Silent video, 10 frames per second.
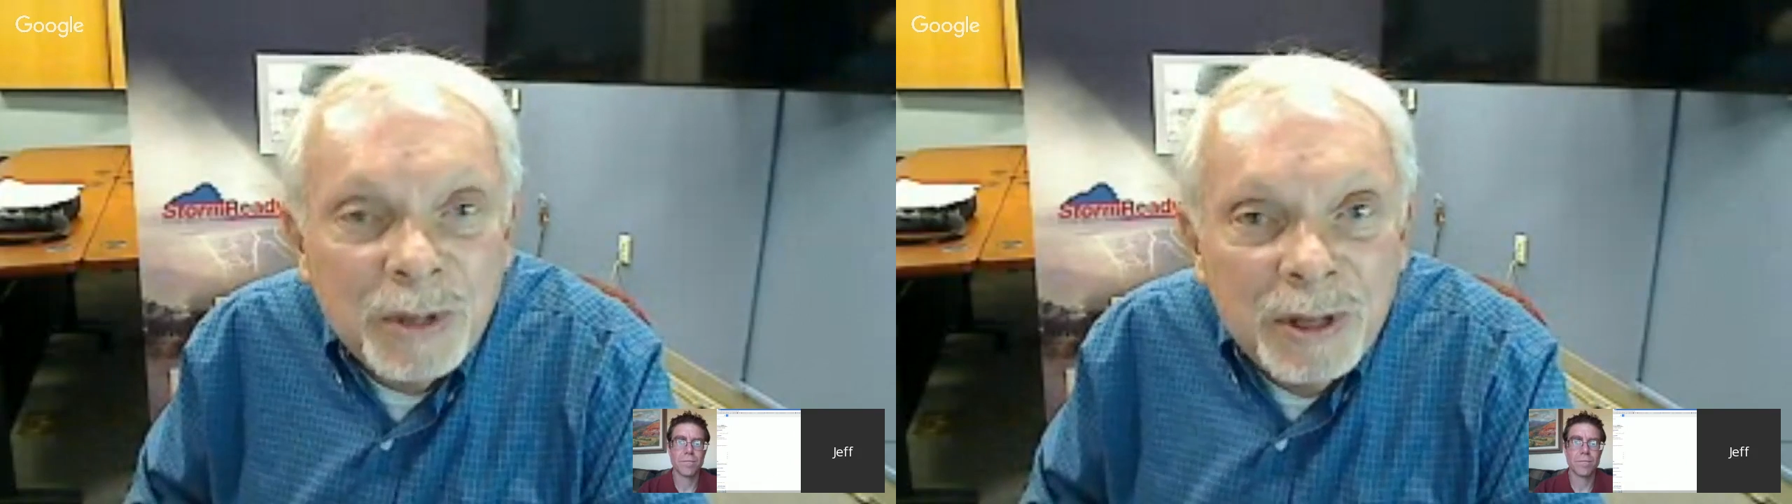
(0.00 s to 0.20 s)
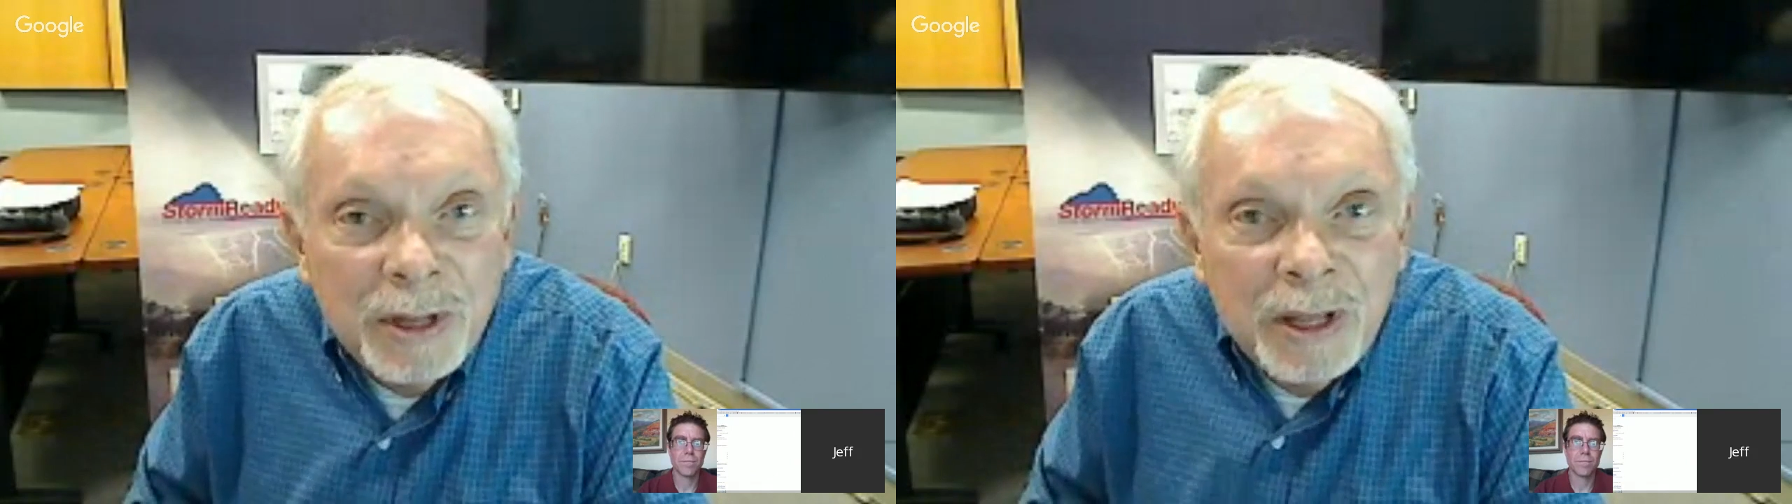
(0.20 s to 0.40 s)

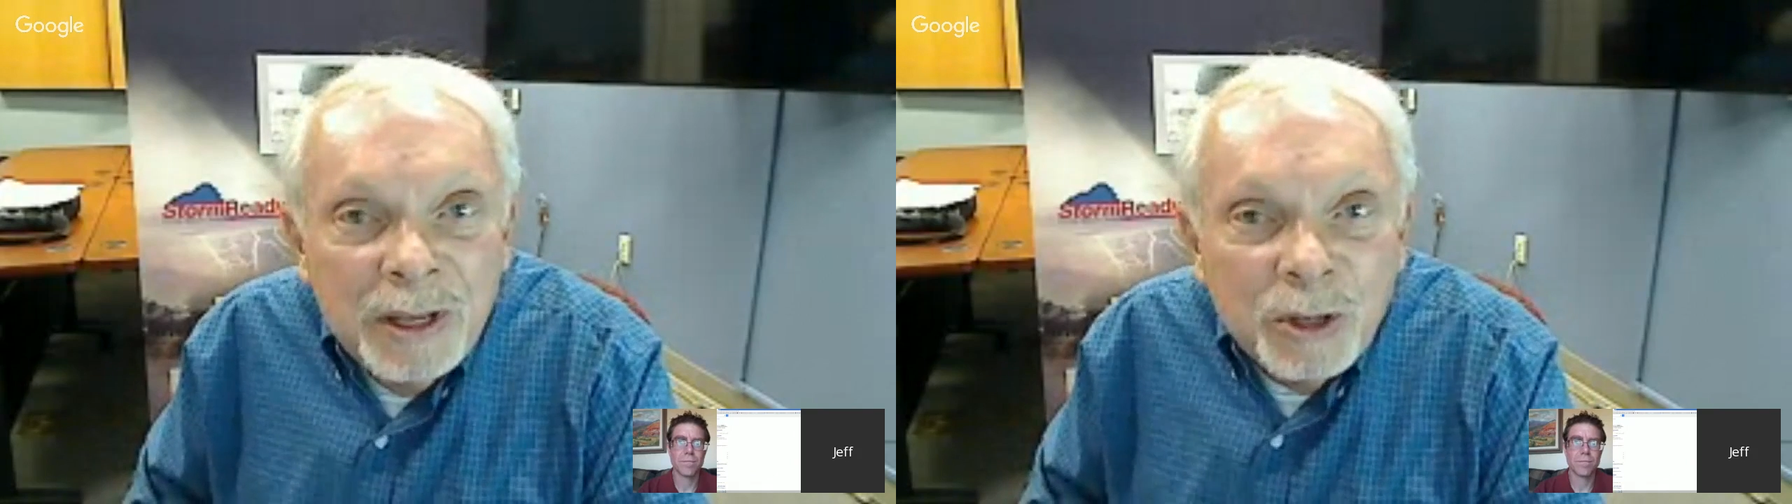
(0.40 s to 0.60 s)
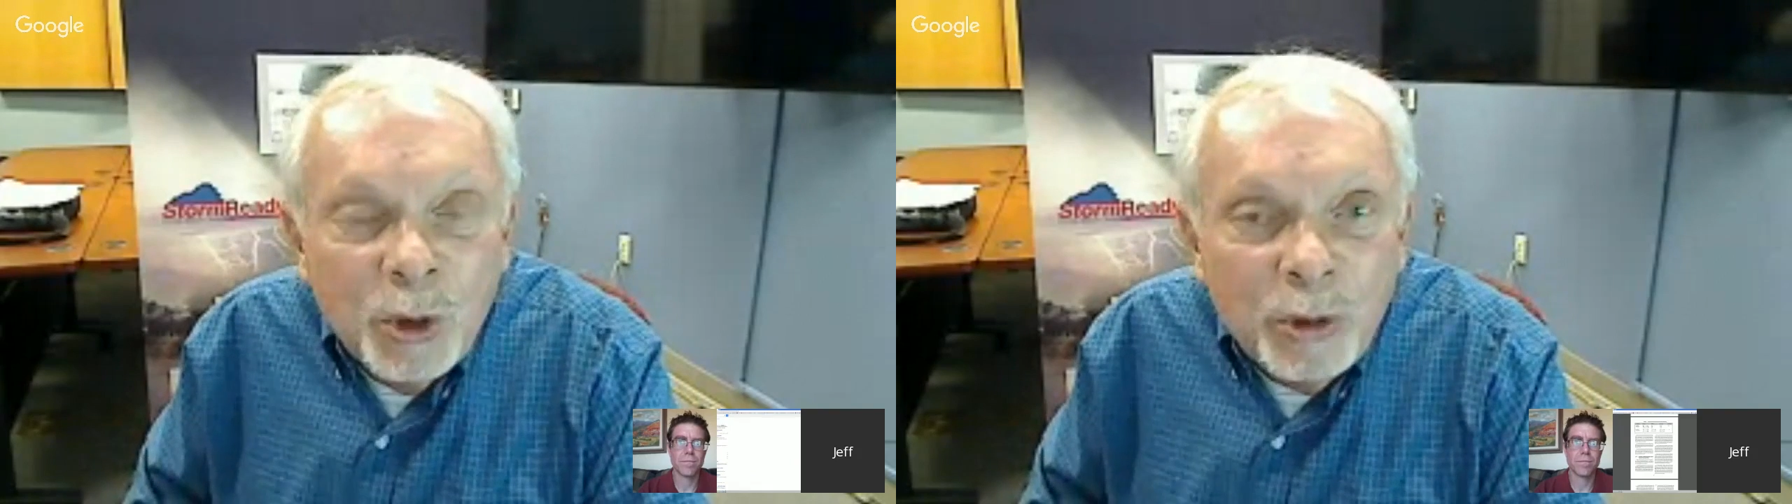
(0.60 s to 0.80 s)
going
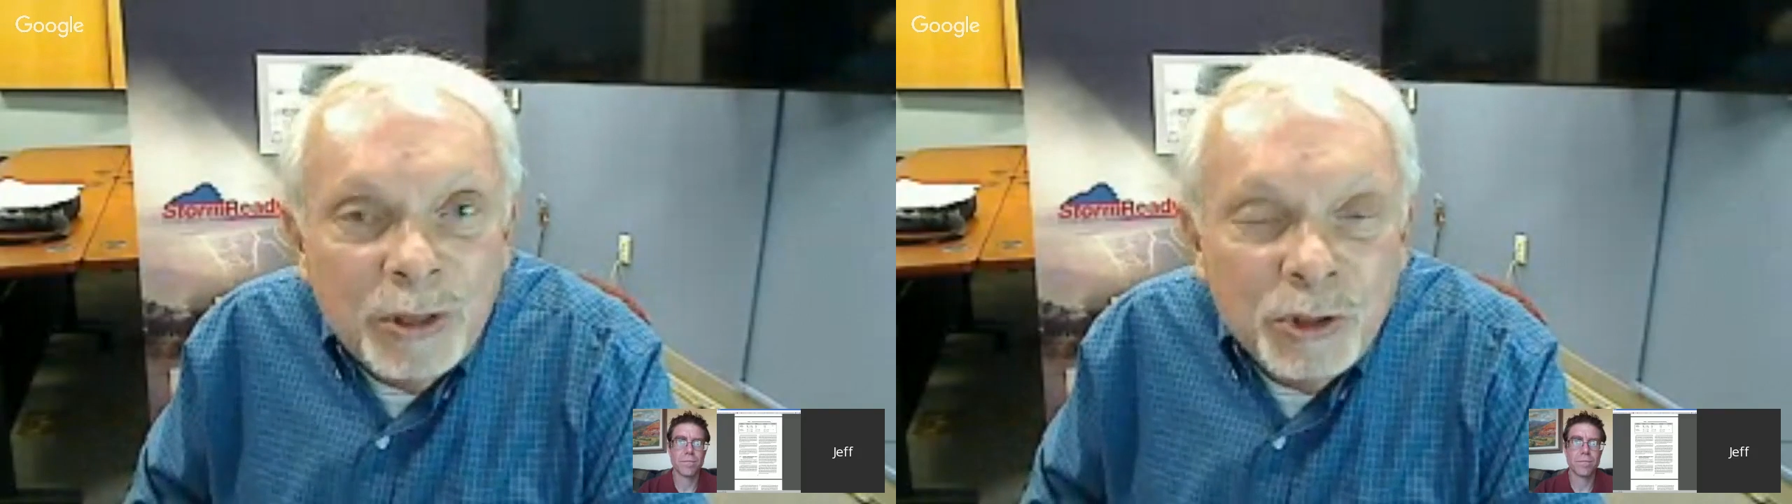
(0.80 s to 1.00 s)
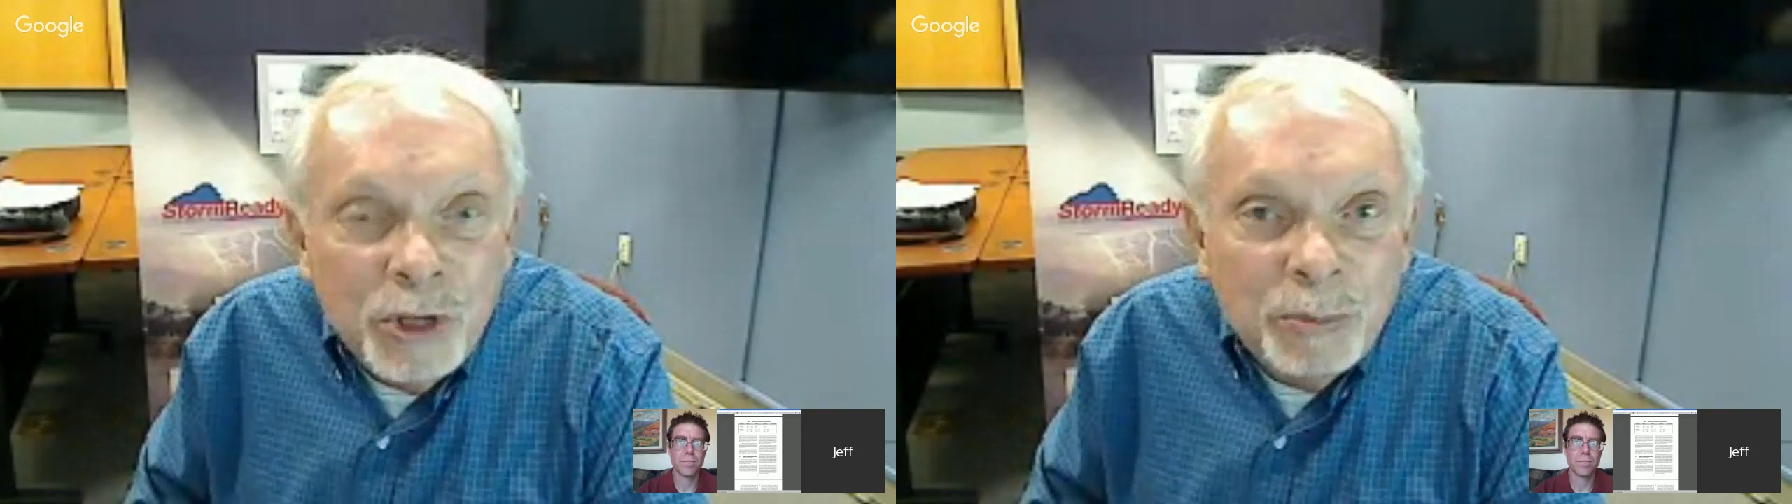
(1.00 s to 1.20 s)
cheap
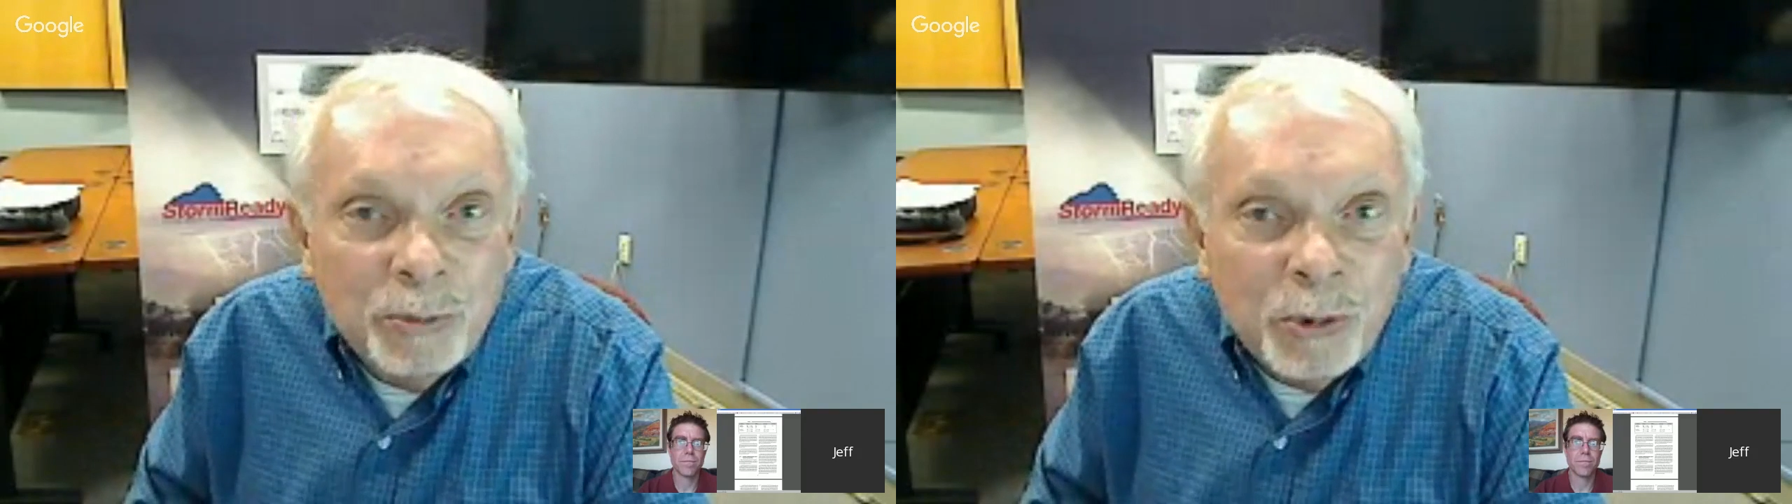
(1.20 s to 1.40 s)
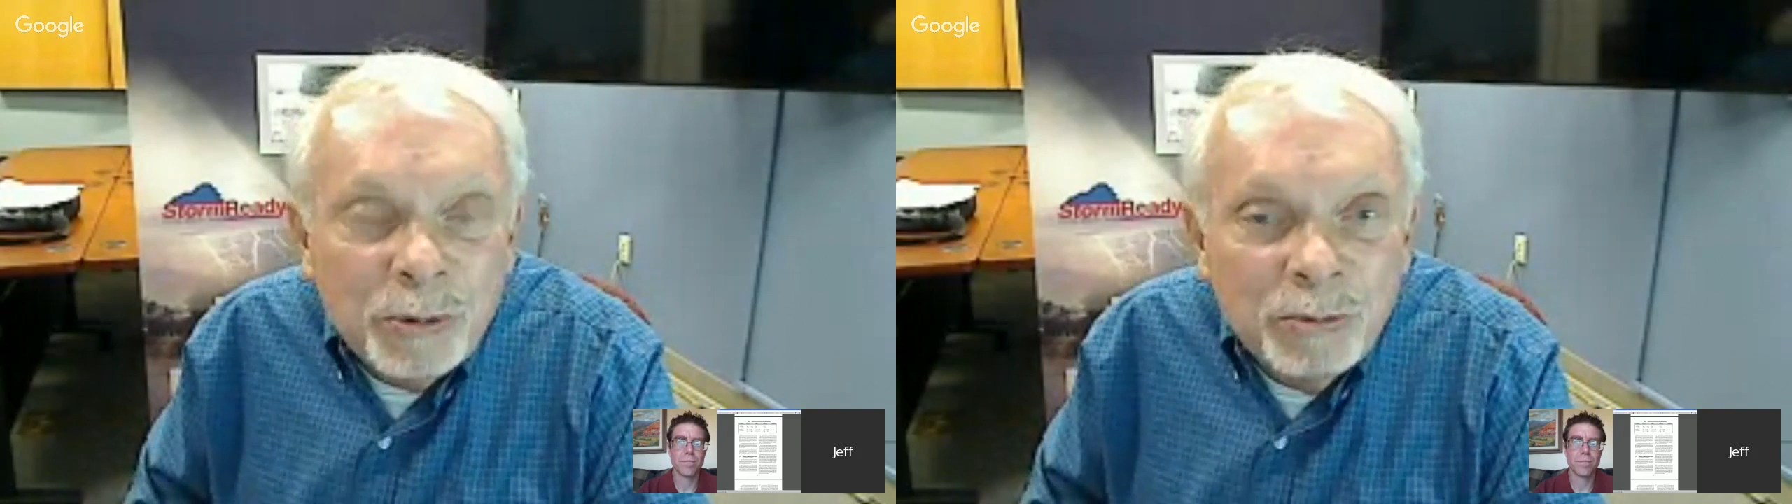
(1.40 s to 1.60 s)
with
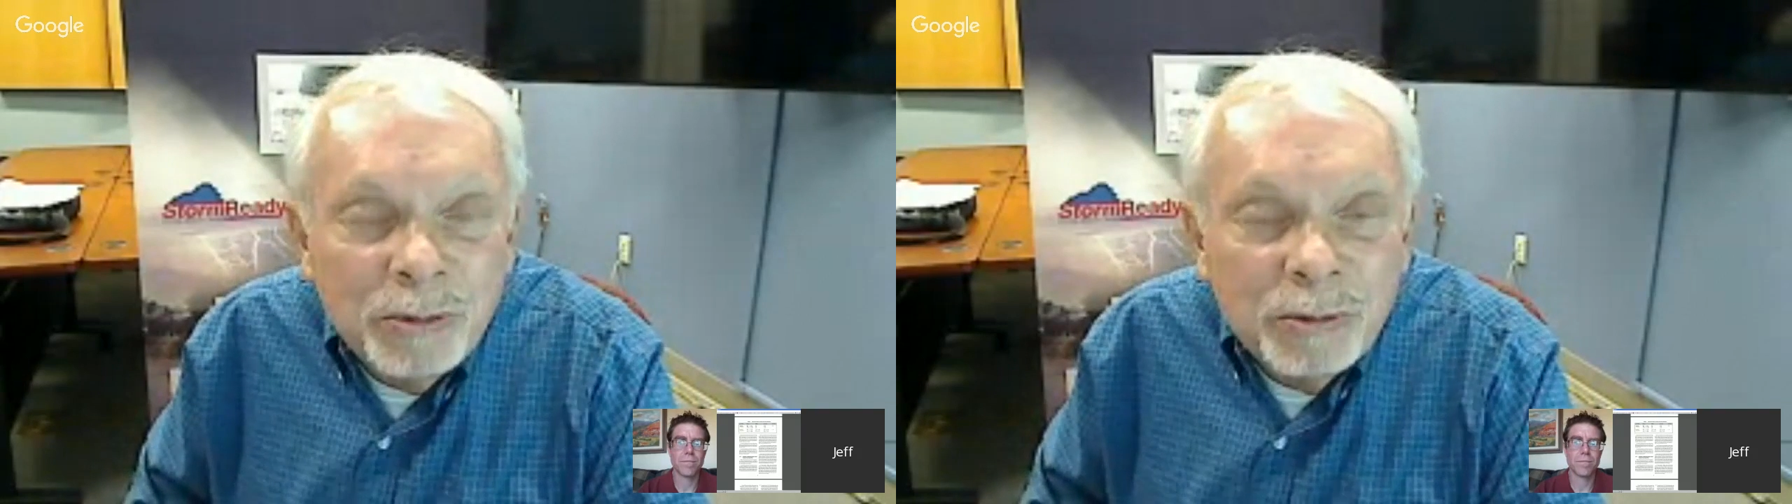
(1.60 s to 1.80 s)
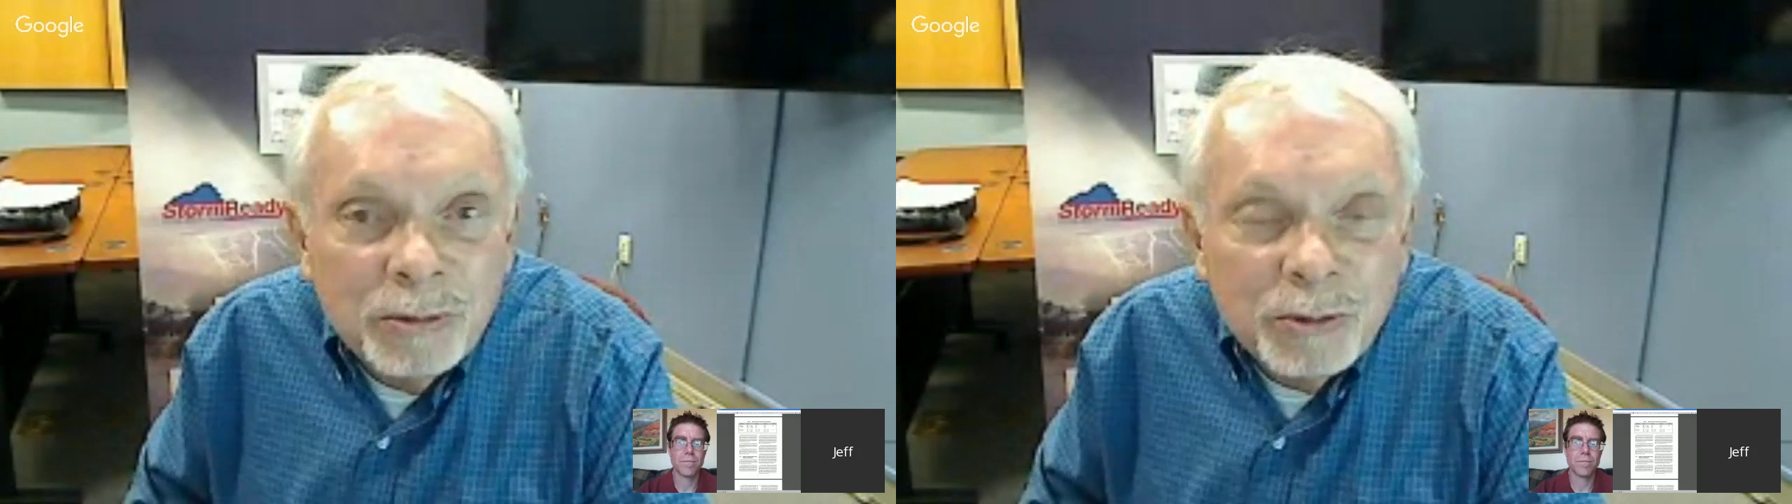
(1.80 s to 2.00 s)
something